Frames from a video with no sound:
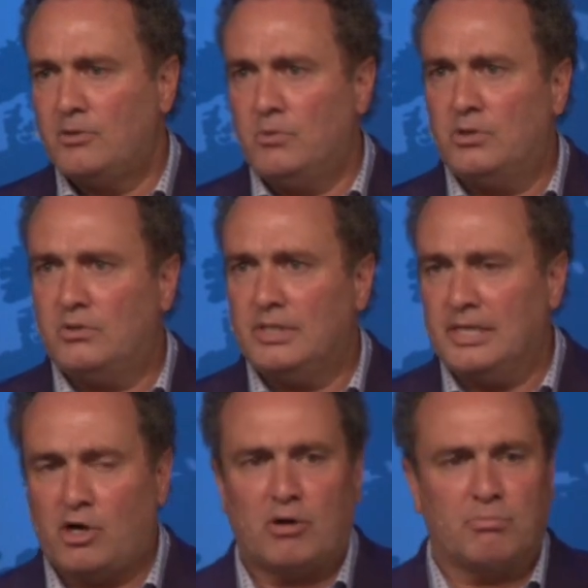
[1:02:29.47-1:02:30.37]
Well,
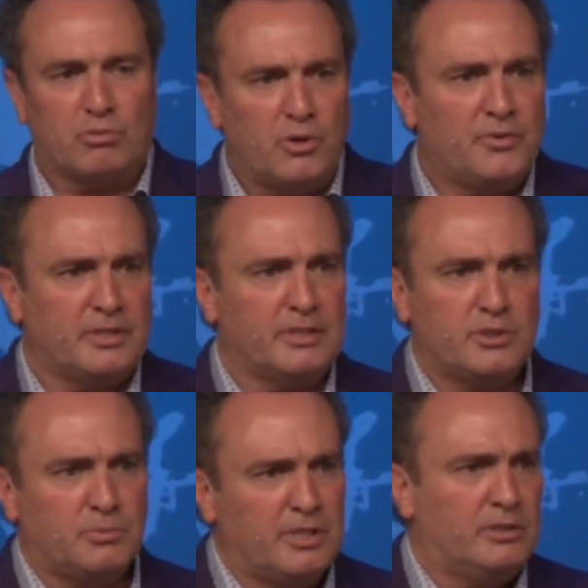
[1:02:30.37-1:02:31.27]
in our
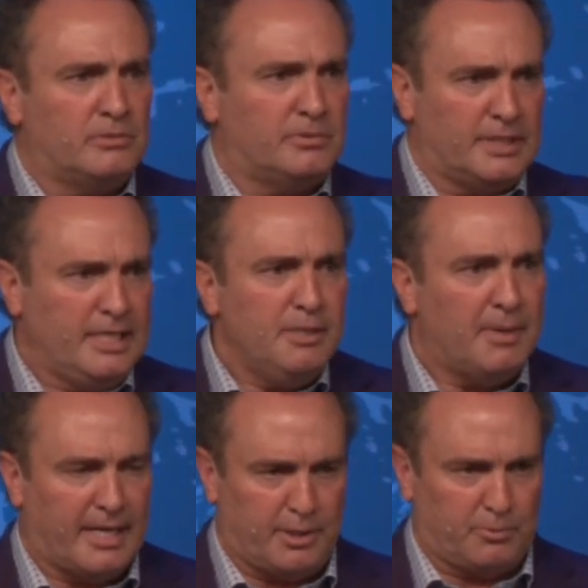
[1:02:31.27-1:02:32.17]
brokenness, we don't want
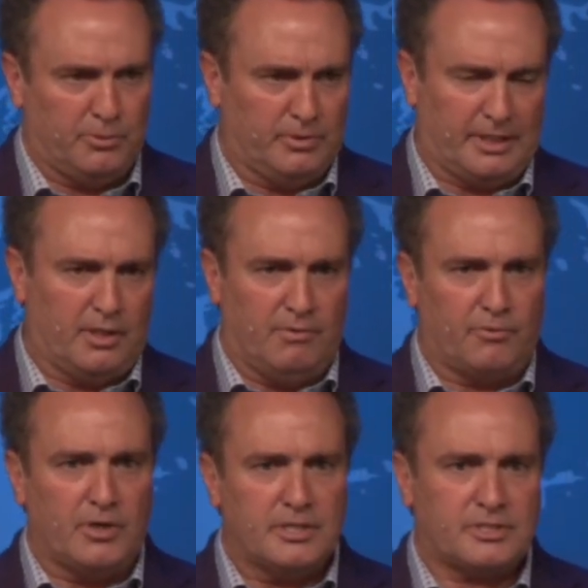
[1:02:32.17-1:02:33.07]
anybody ruling
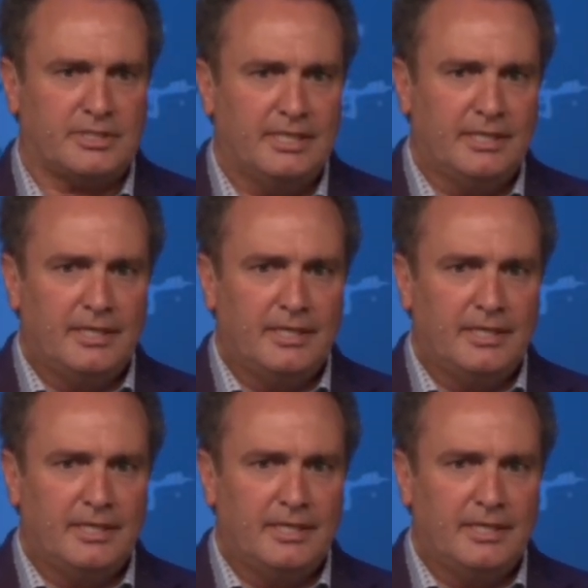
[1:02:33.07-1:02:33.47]
over us.